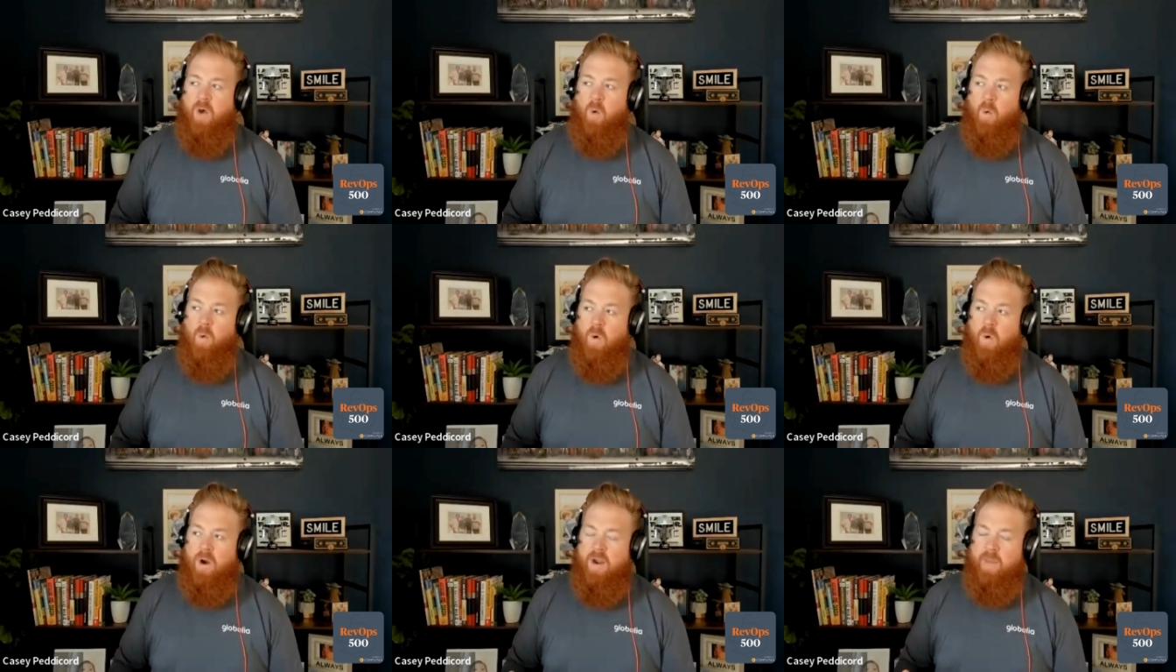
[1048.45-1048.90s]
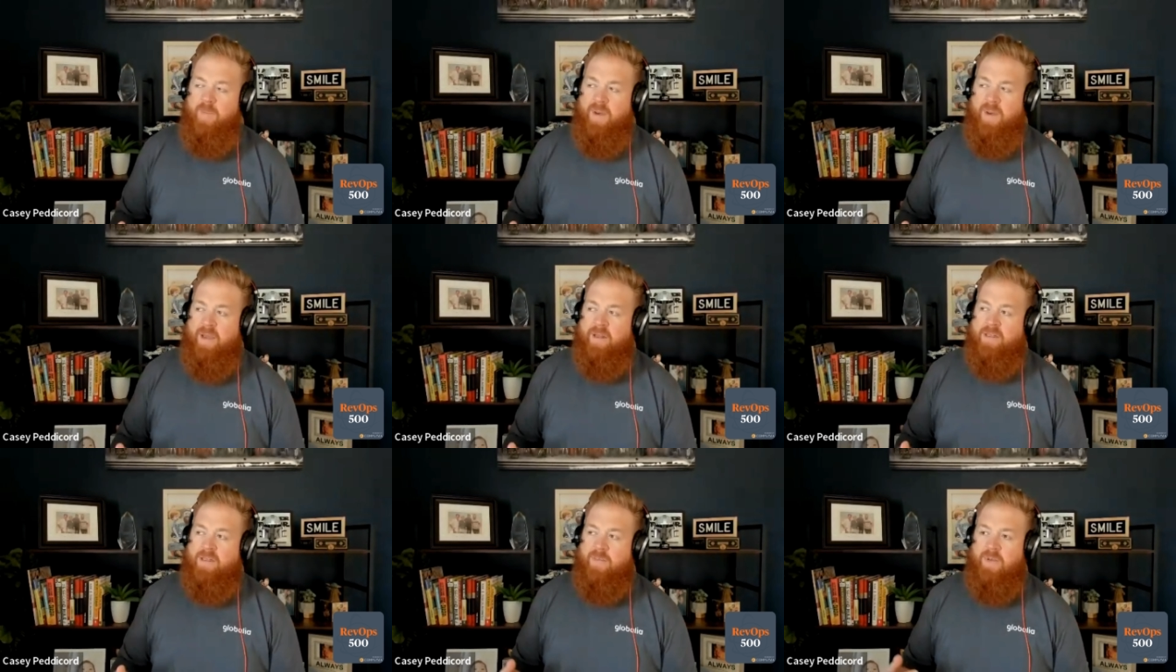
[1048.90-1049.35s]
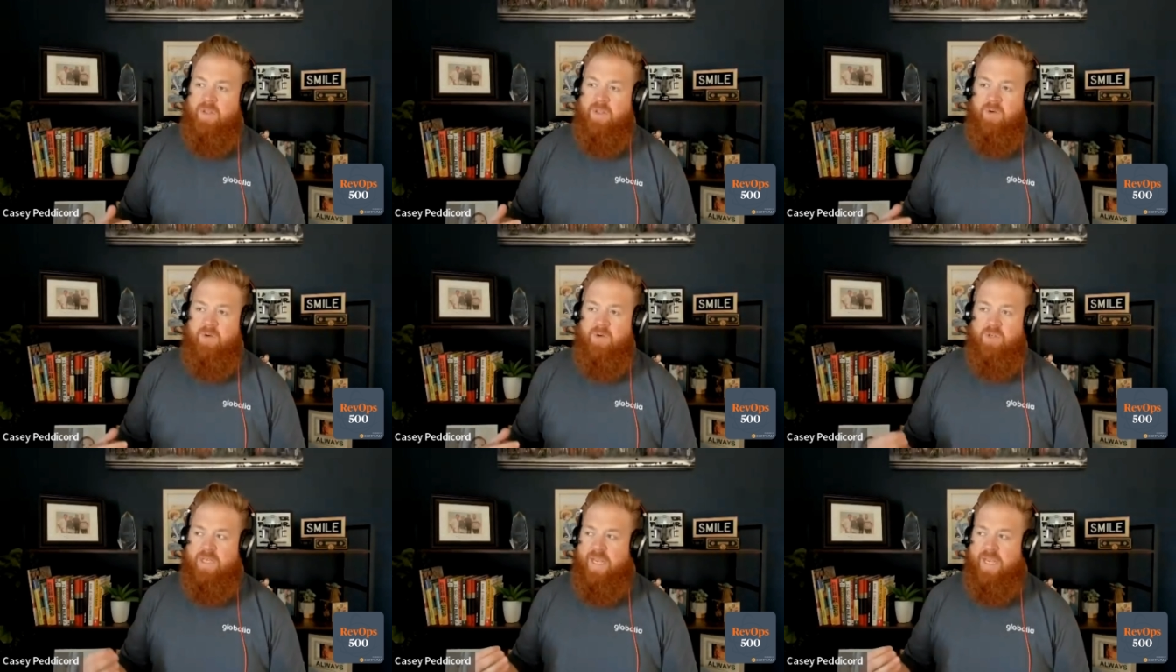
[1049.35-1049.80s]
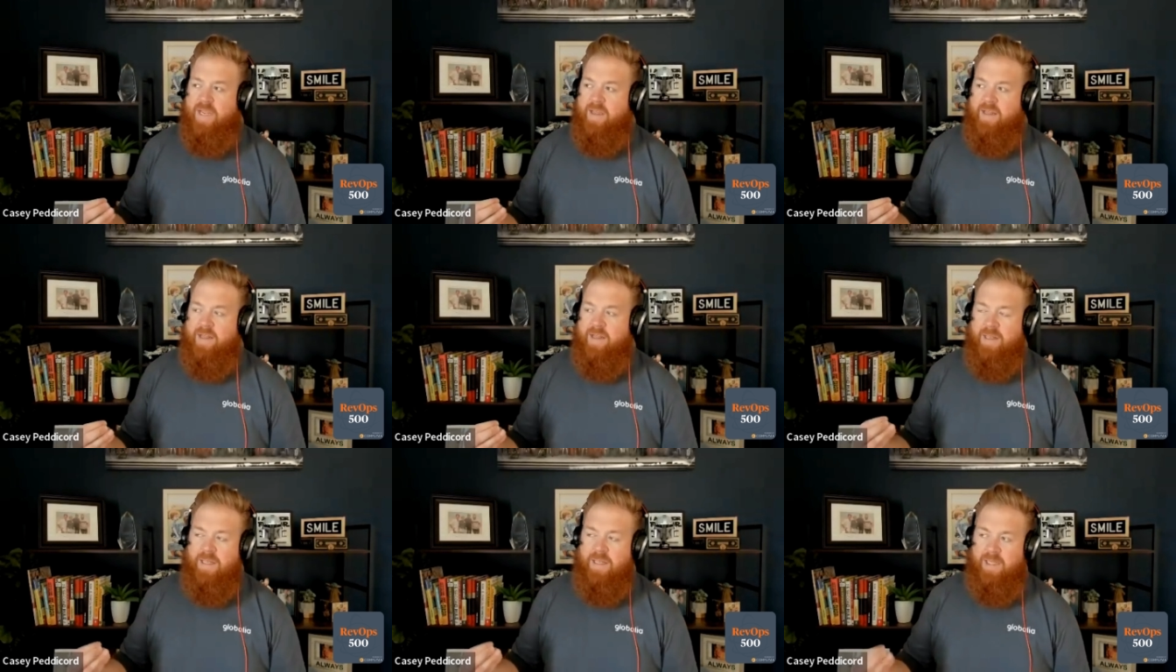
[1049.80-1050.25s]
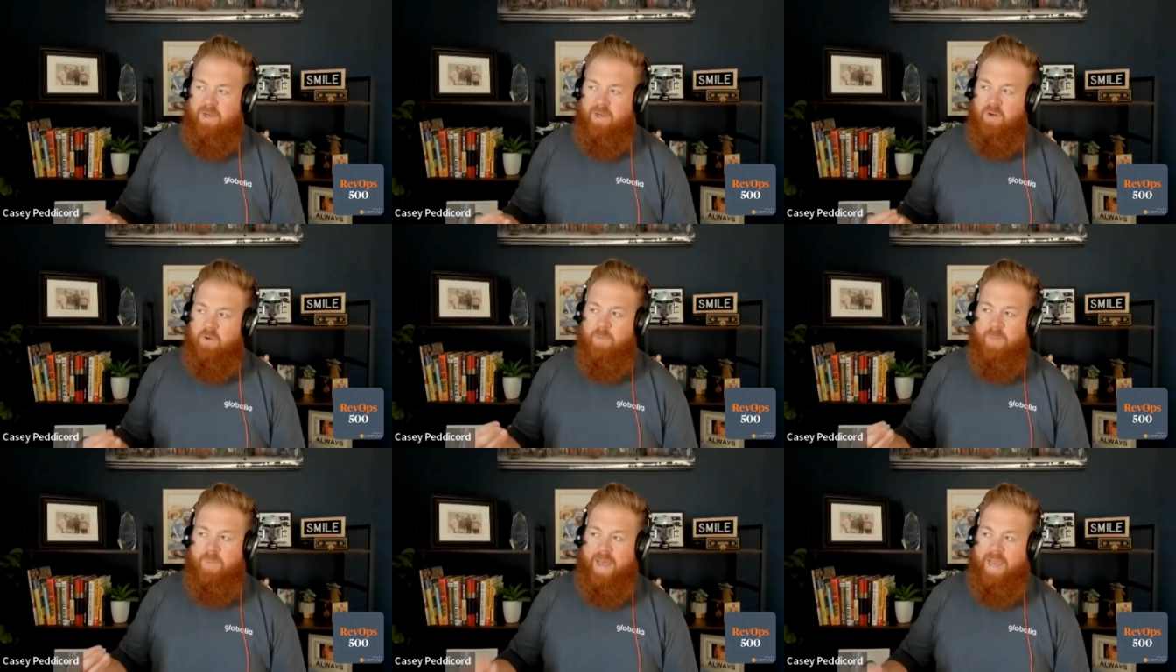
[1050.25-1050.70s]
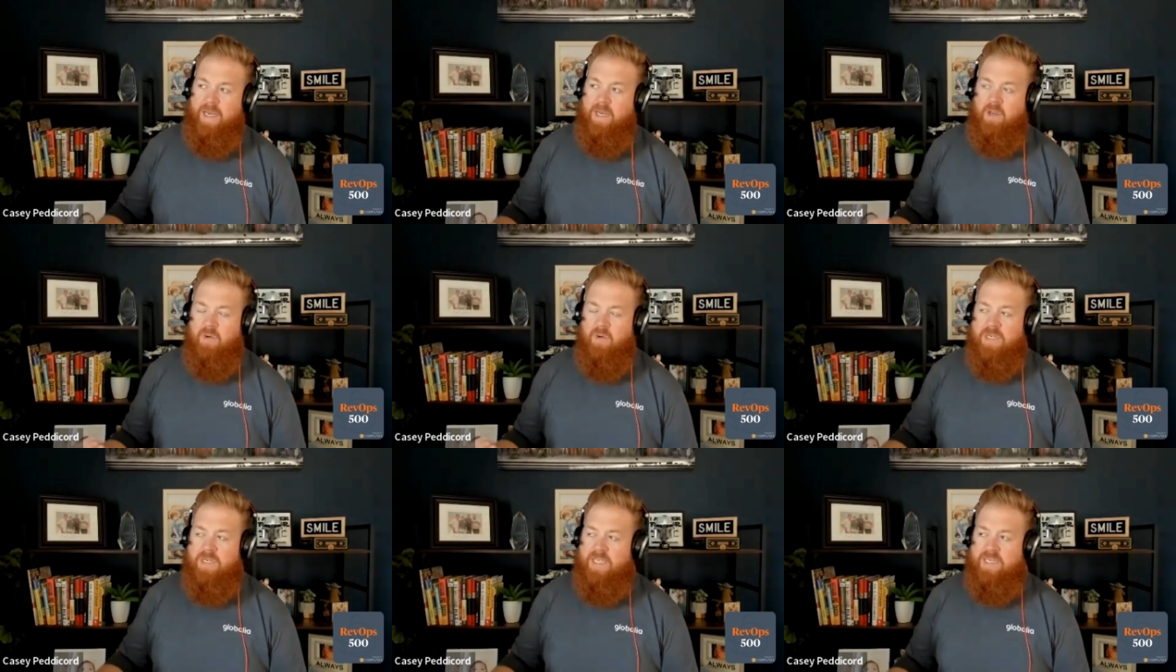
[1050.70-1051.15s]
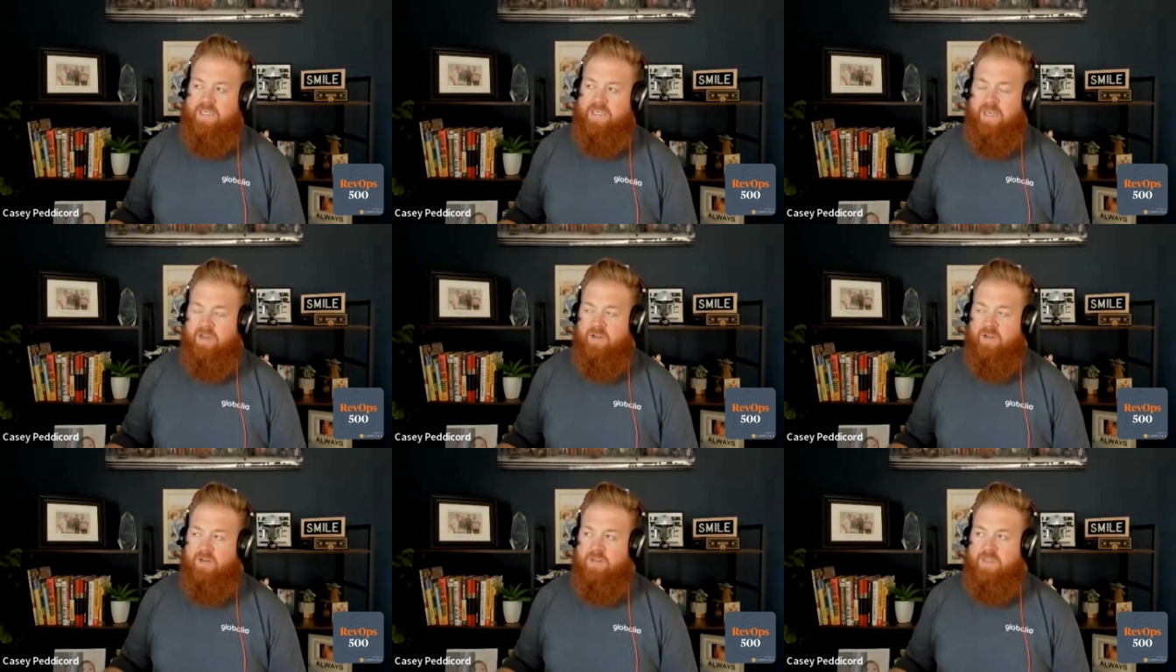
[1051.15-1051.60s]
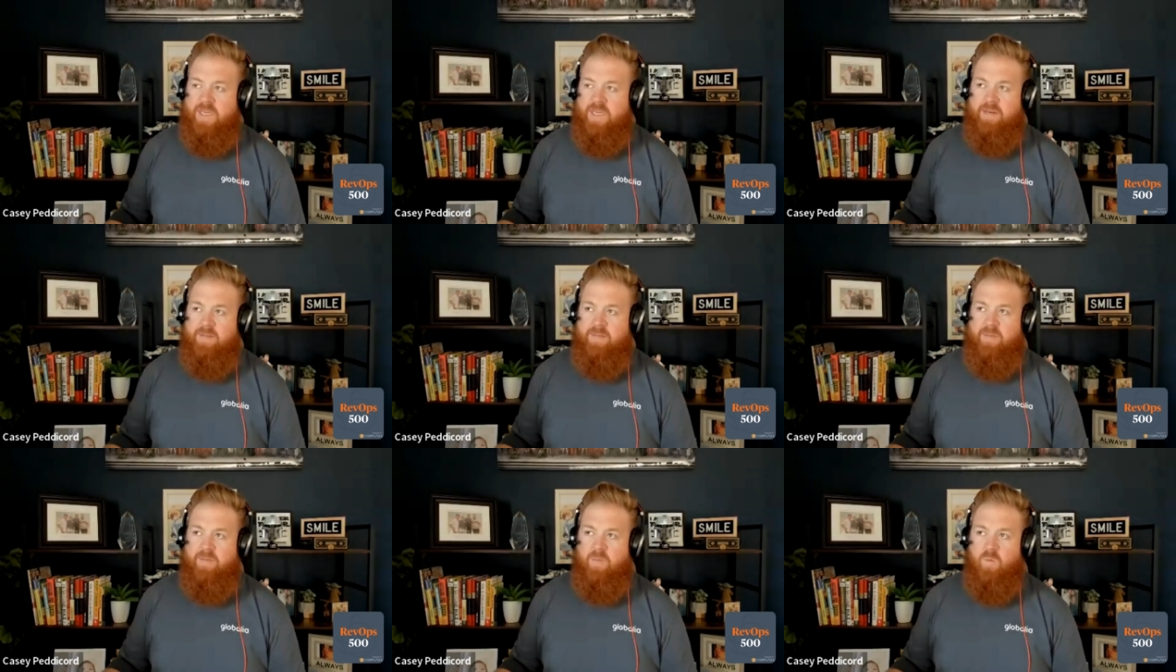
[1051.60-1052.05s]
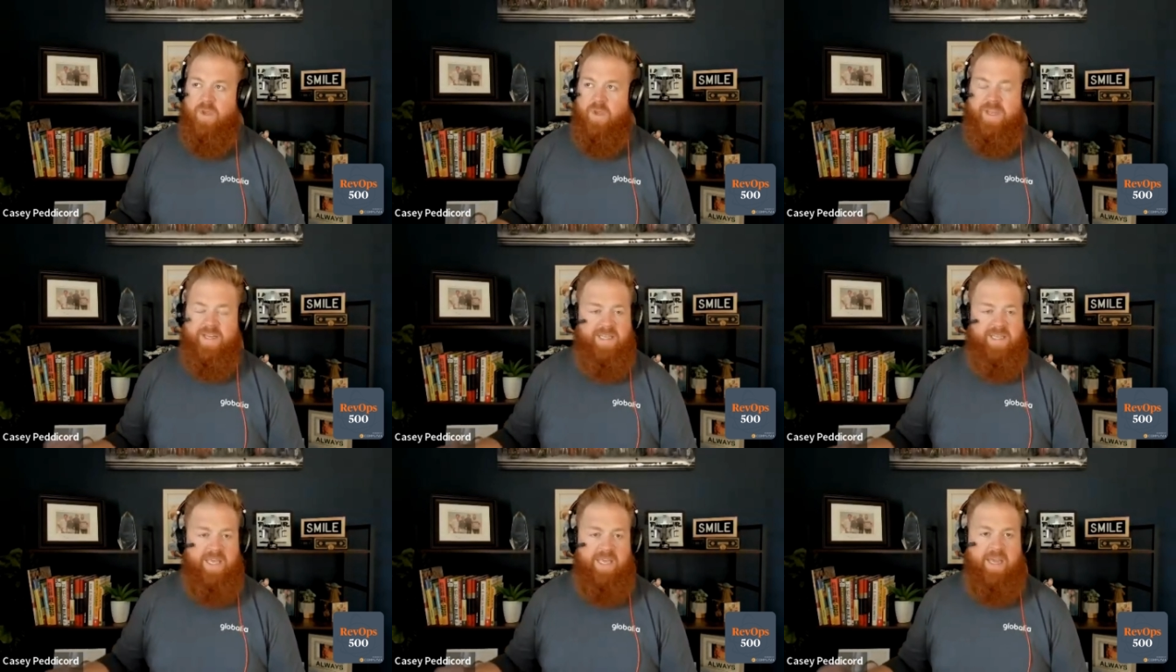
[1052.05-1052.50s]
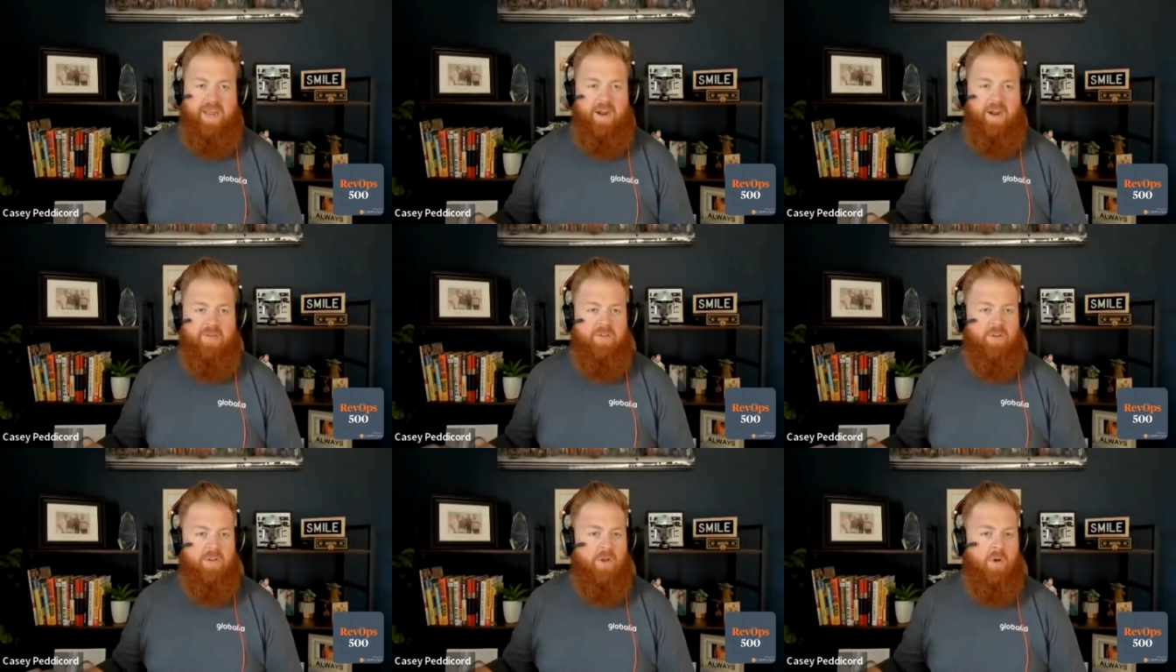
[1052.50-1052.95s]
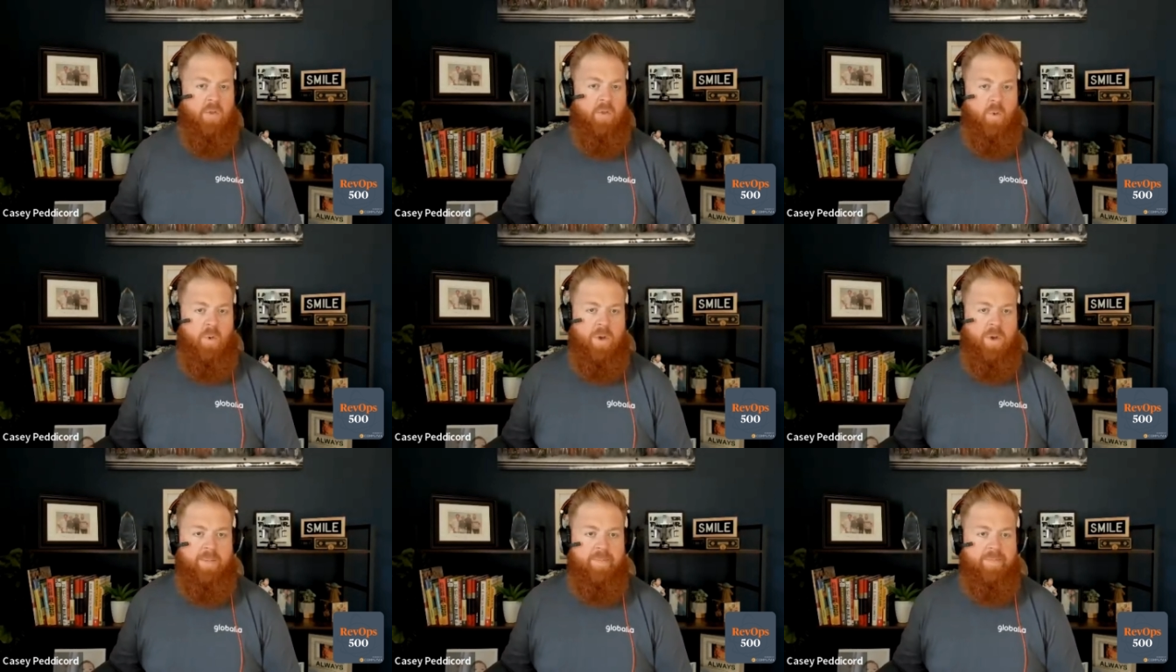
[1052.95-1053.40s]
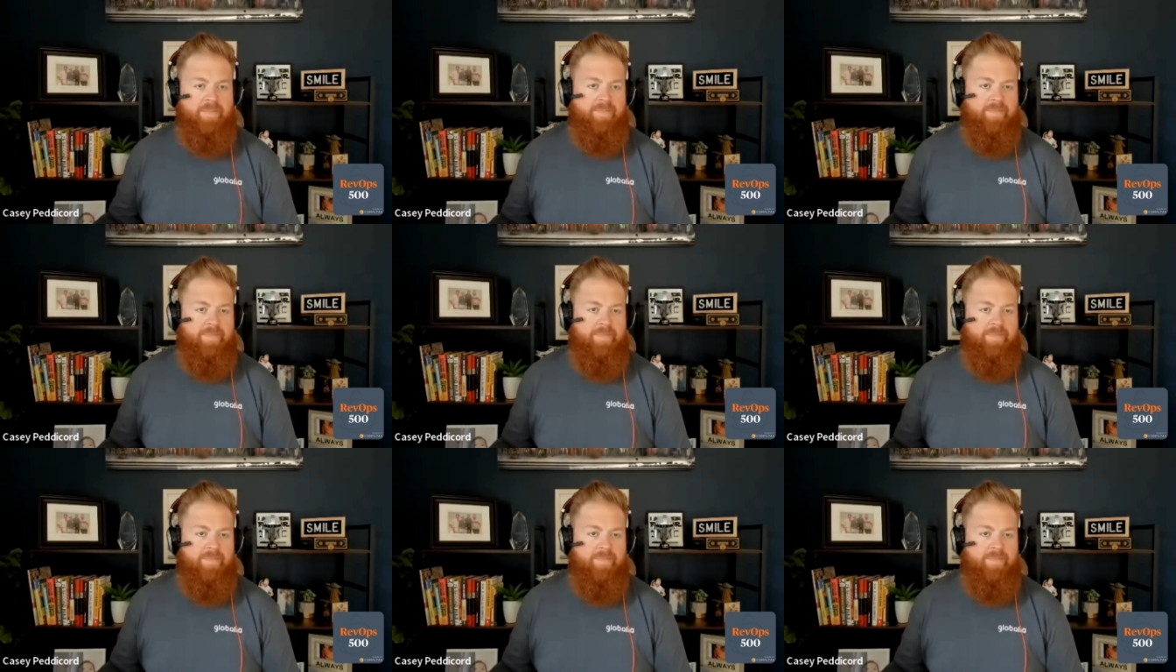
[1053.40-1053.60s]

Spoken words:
and not worry about some of those like little minute details that we could take care of along the way.